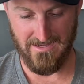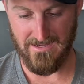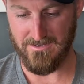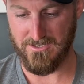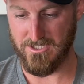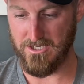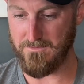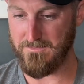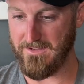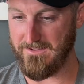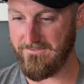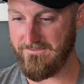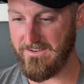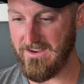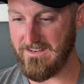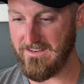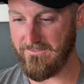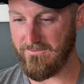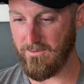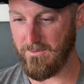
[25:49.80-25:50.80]
Yeah, show me.
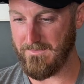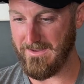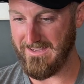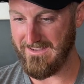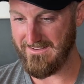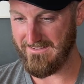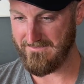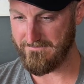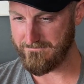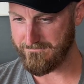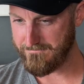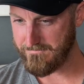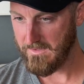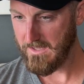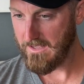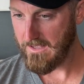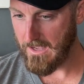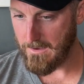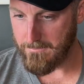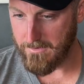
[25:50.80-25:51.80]
Find it for me.
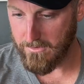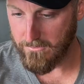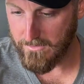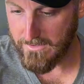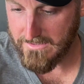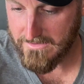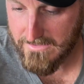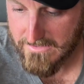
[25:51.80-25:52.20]
I'm going to read